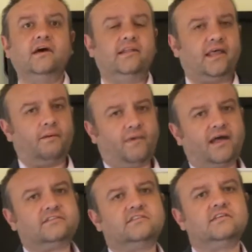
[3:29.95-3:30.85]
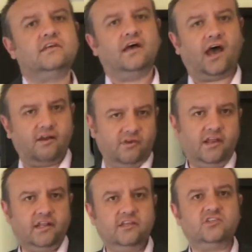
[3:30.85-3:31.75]
And our maths, our
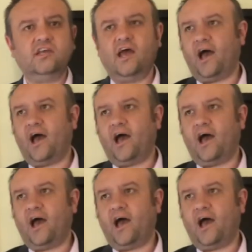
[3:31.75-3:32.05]
English,